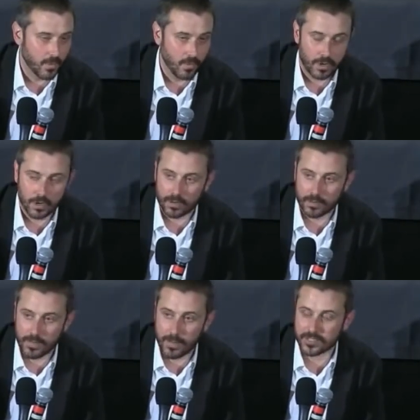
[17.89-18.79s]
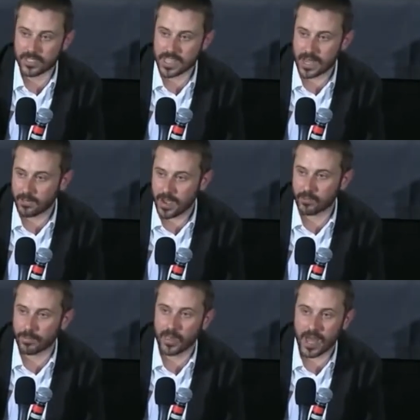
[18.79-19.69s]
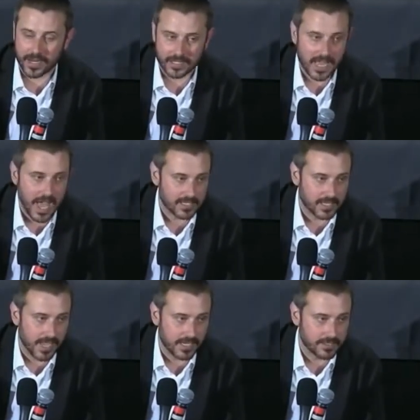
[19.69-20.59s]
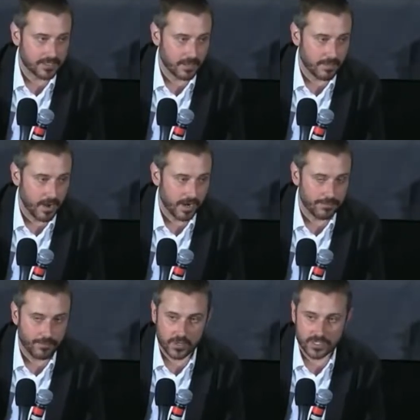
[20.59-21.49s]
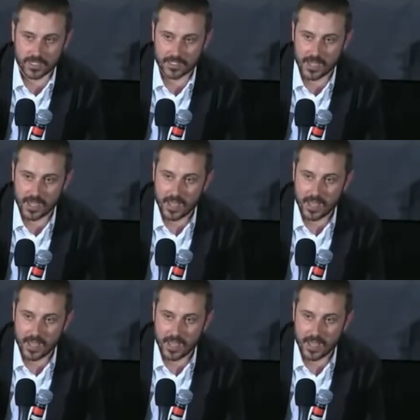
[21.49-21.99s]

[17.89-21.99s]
were members of the Taliban and were plotting attacks against American forces.